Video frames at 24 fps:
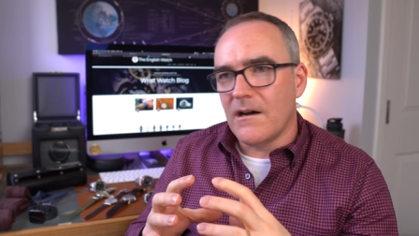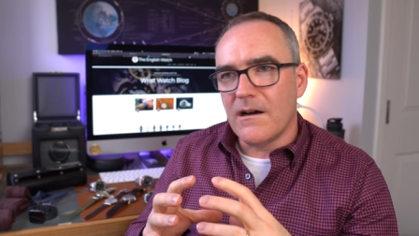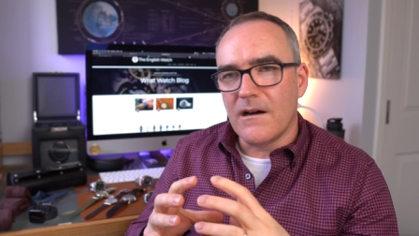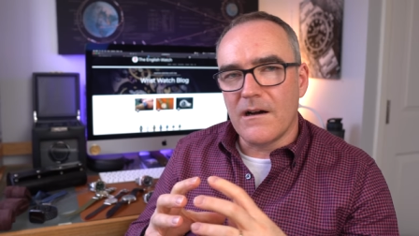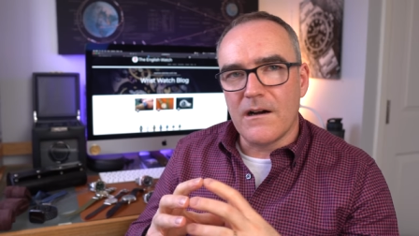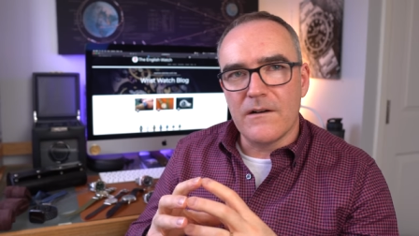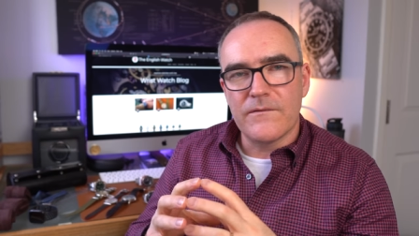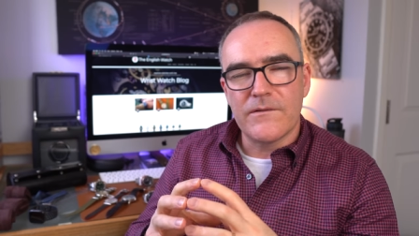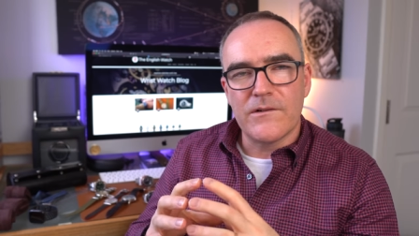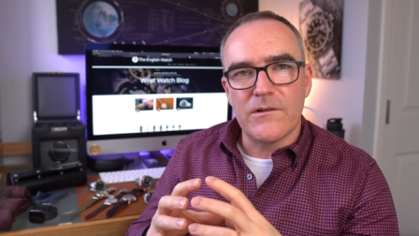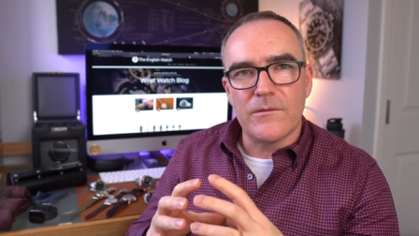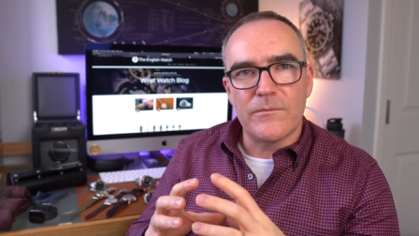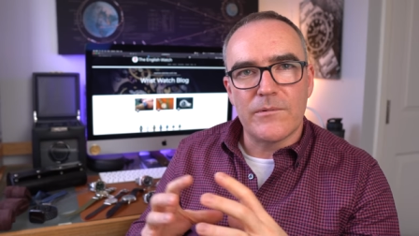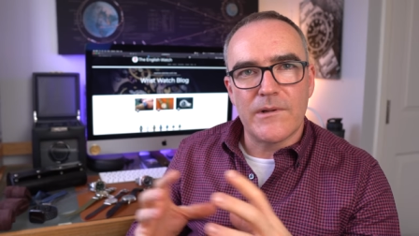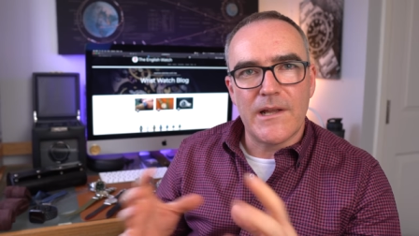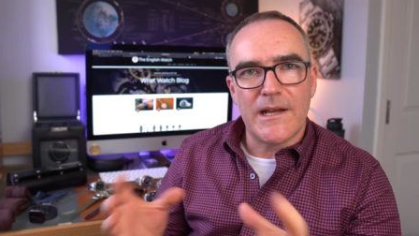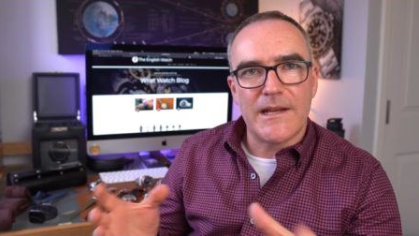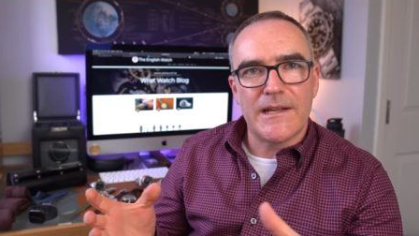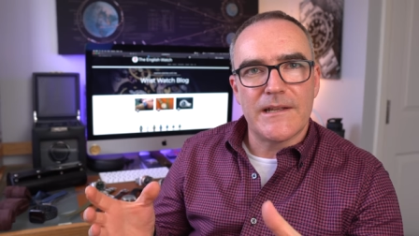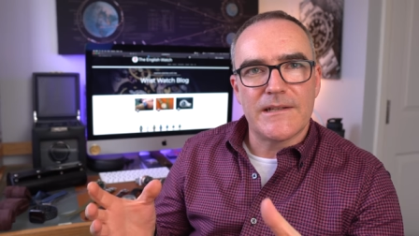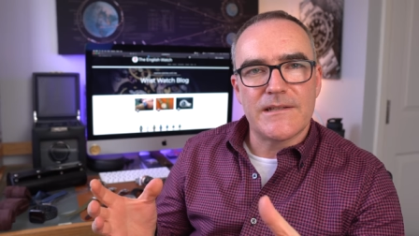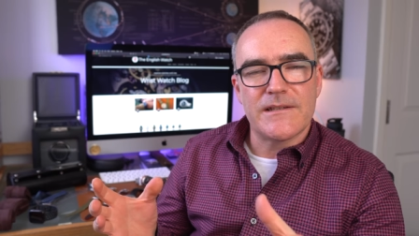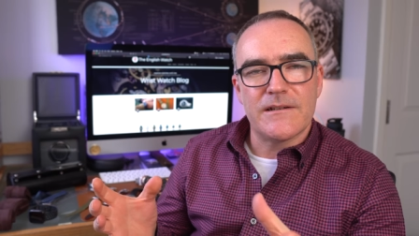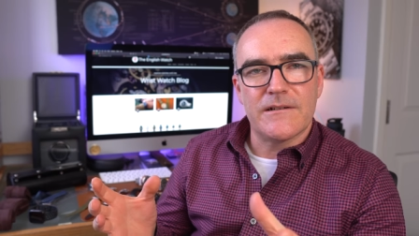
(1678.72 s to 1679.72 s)
I've got
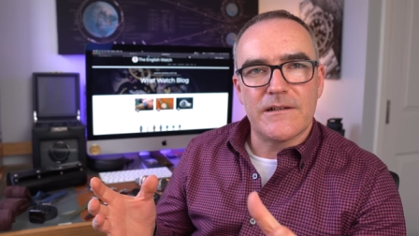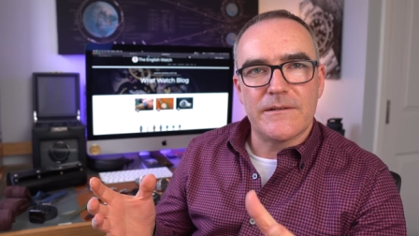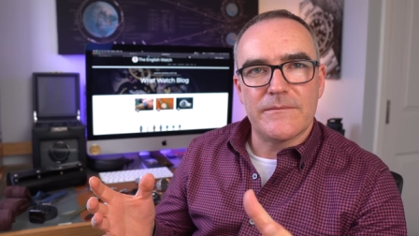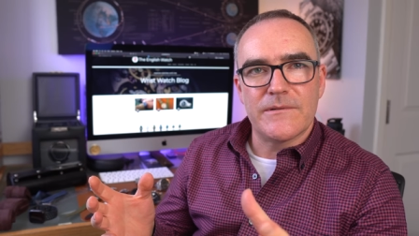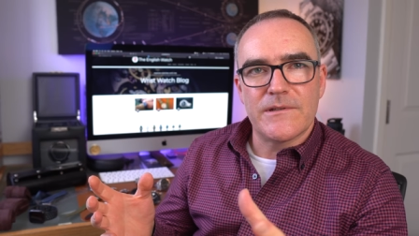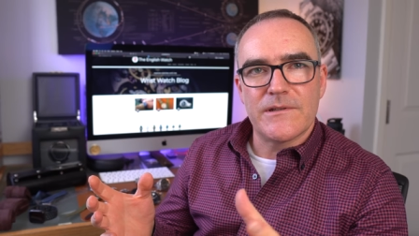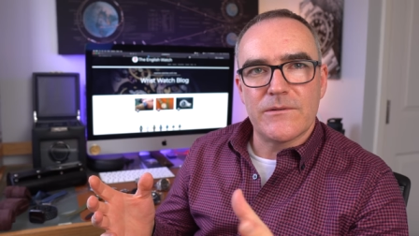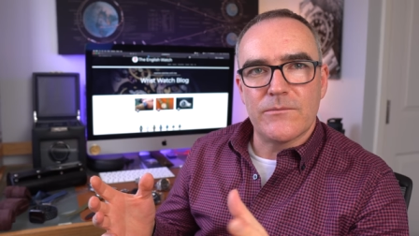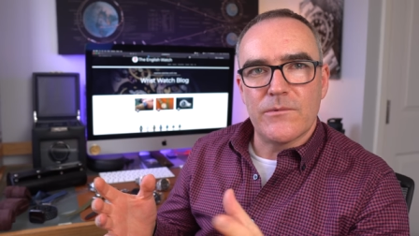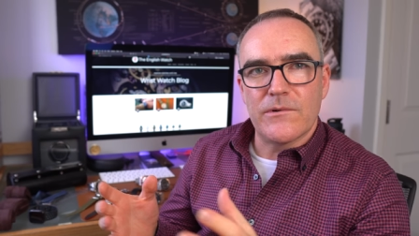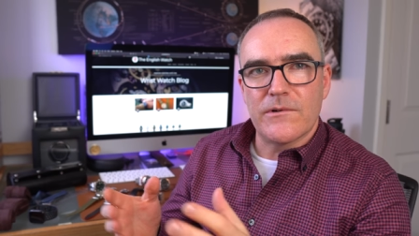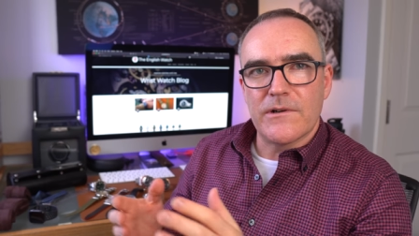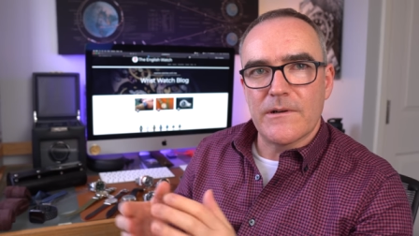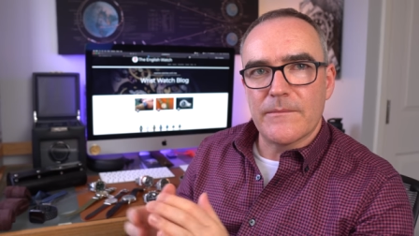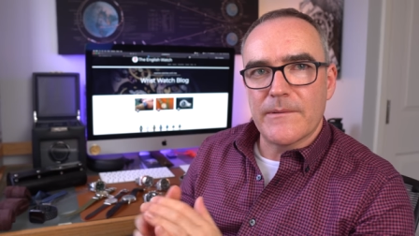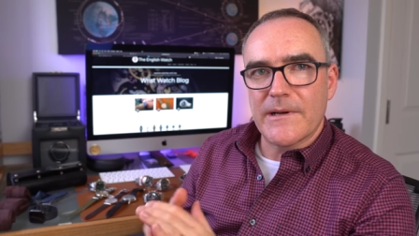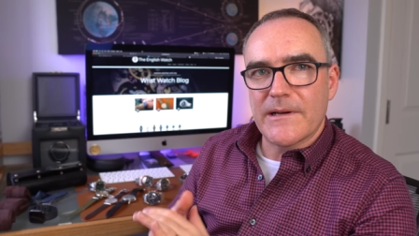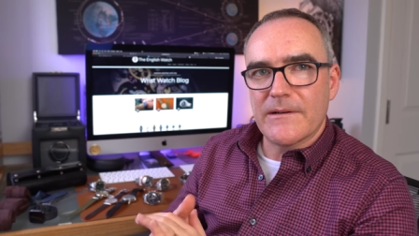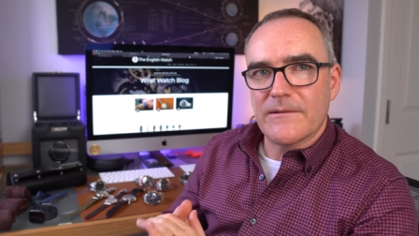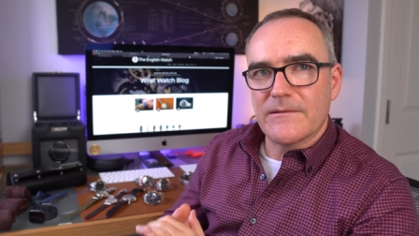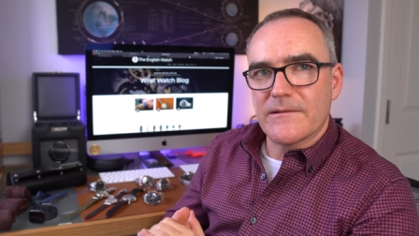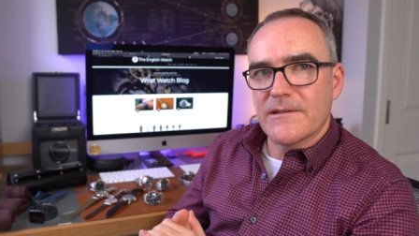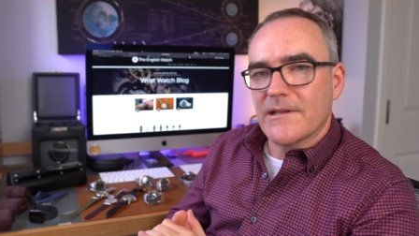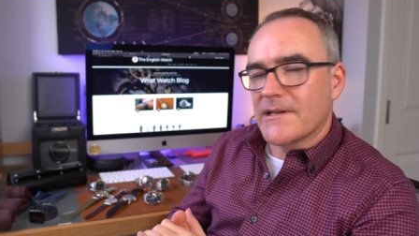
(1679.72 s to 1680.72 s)
plenty of time to worry
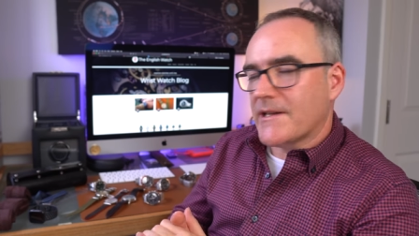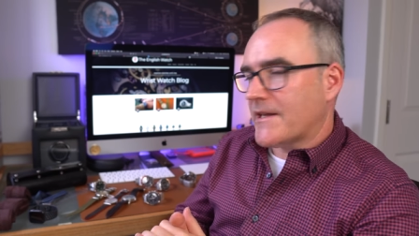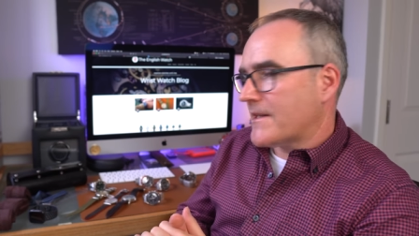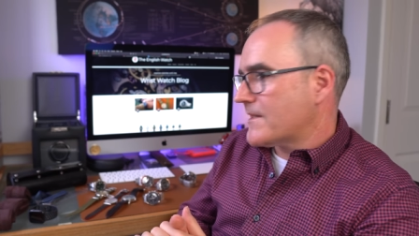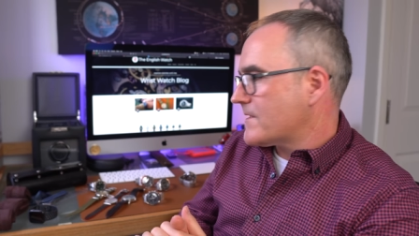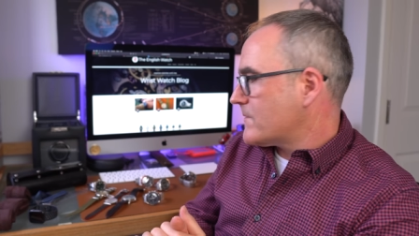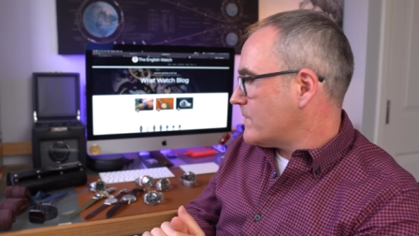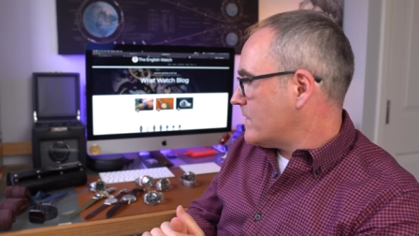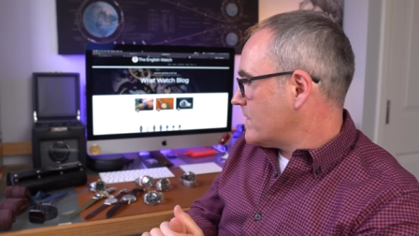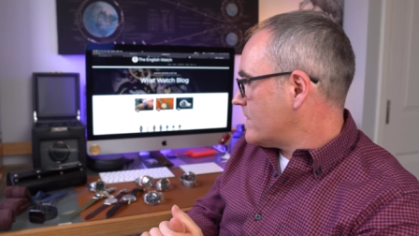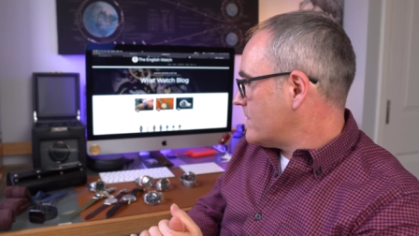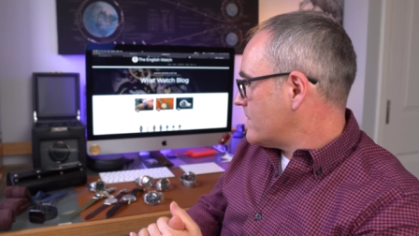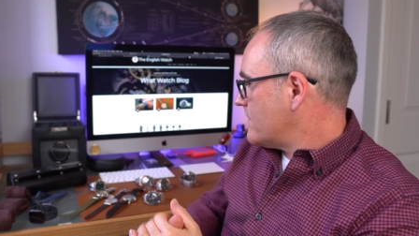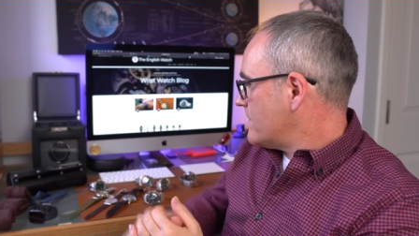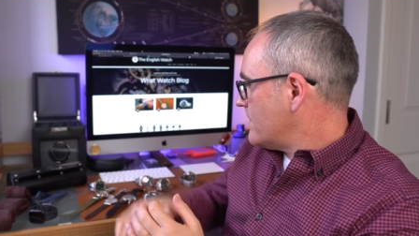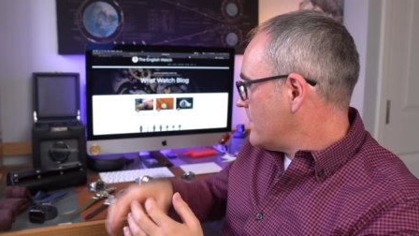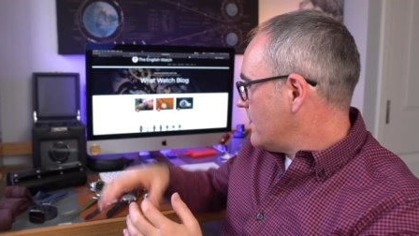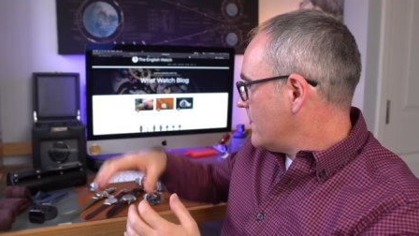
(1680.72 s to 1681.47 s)
about the next one.